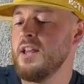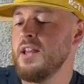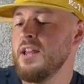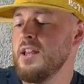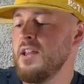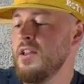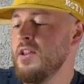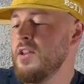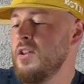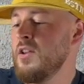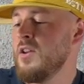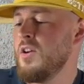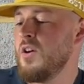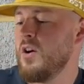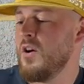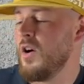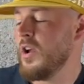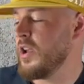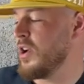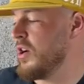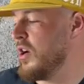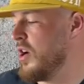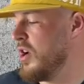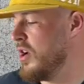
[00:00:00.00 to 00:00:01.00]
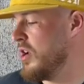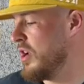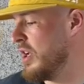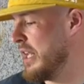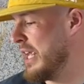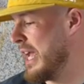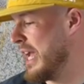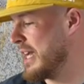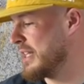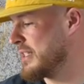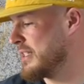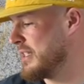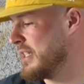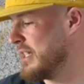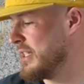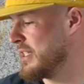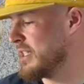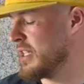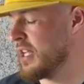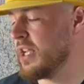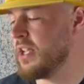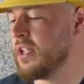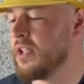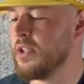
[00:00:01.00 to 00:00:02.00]
I got early
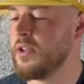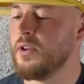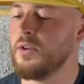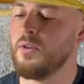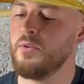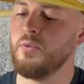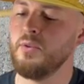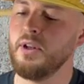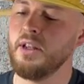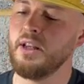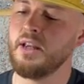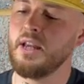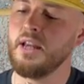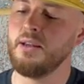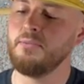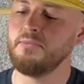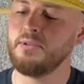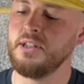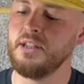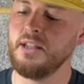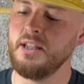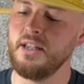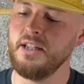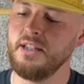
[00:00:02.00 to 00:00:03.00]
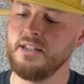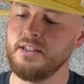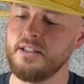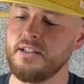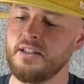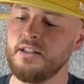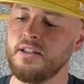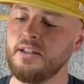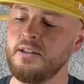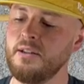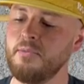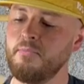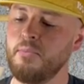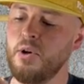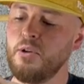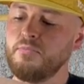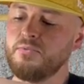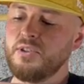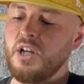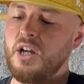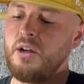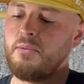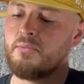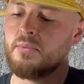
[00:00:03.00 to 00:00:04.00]
access when it came to these,
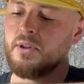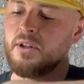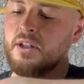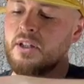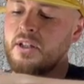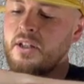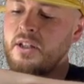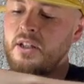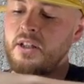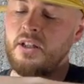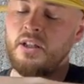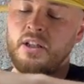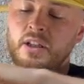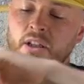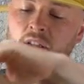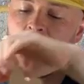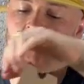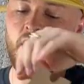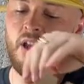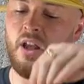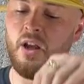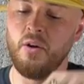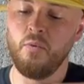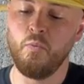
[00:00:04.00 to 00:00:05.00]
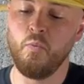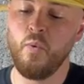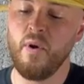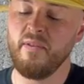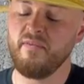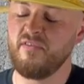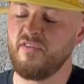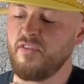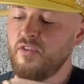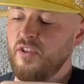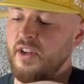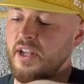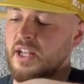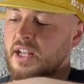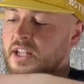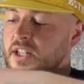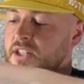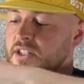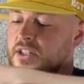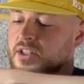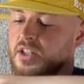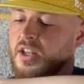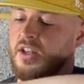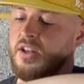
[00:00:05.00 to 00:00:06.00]
popped up and went for it,
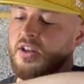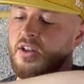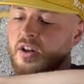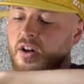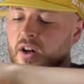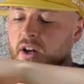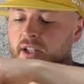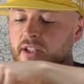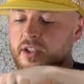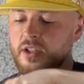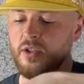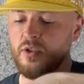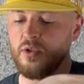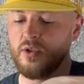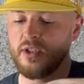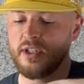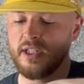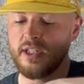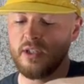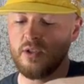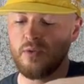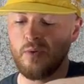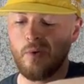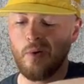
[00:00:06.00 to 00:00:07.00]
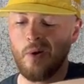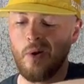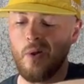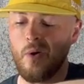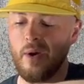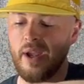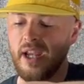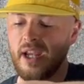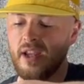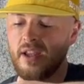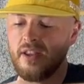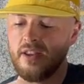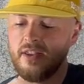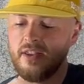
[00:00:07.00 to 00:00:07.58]
because I do still like